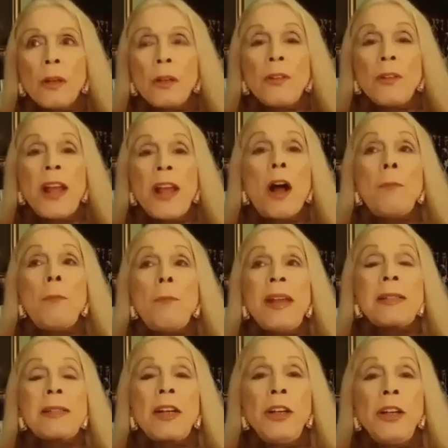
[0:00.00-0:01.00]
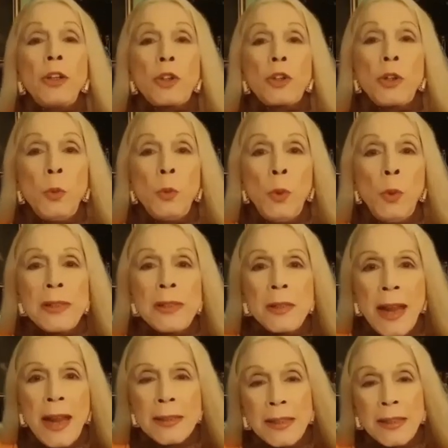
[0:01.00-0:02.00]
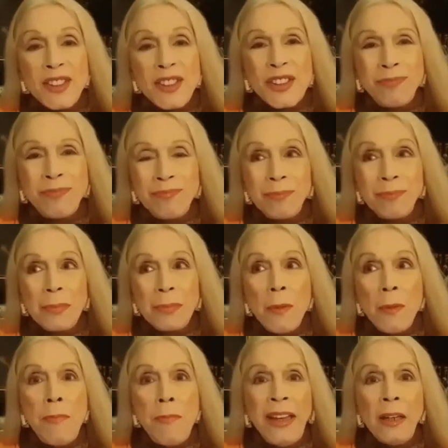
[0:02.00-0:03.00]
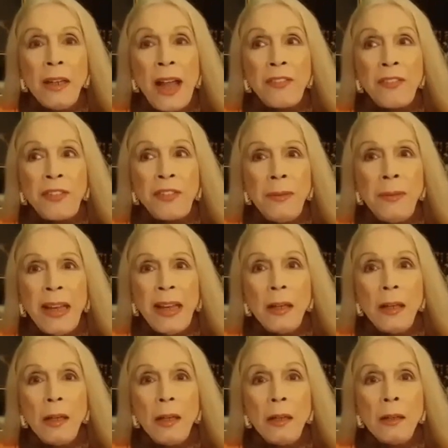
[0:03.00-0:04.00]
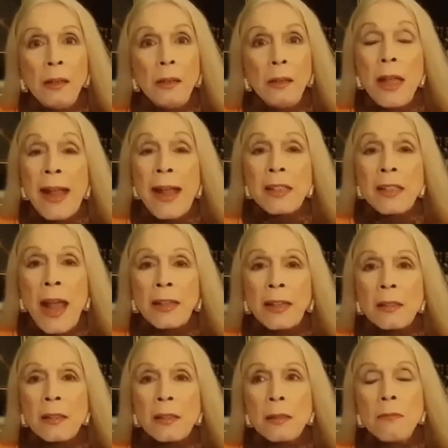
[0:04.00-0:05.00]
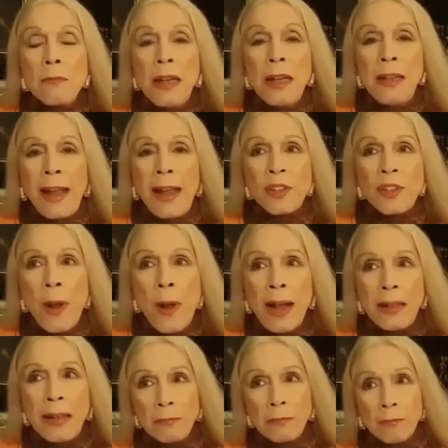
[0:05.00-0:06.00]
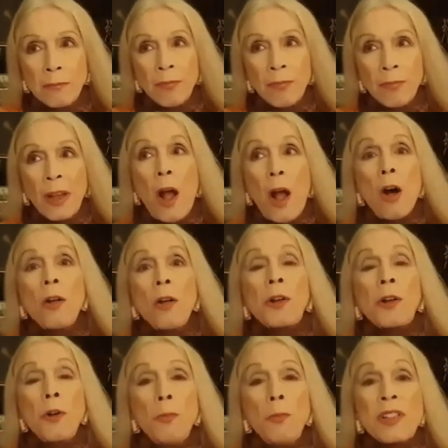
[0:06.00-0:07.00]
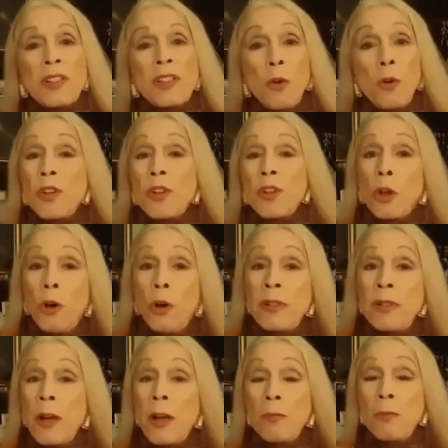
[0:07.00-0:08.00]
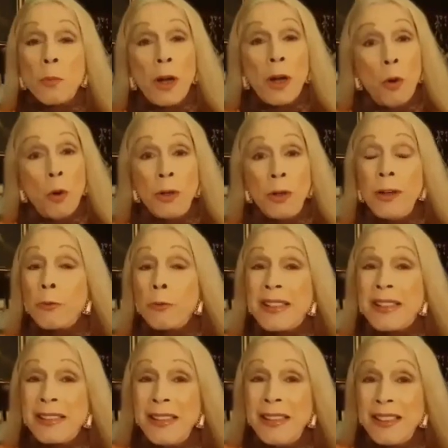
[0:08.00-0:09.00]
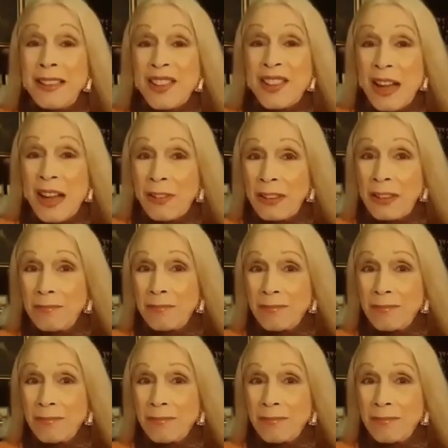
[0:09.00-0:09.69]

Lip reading: There are basically two sexes, male and female. XX and XY are the chromosomes. Chromosomes were only recently discovered.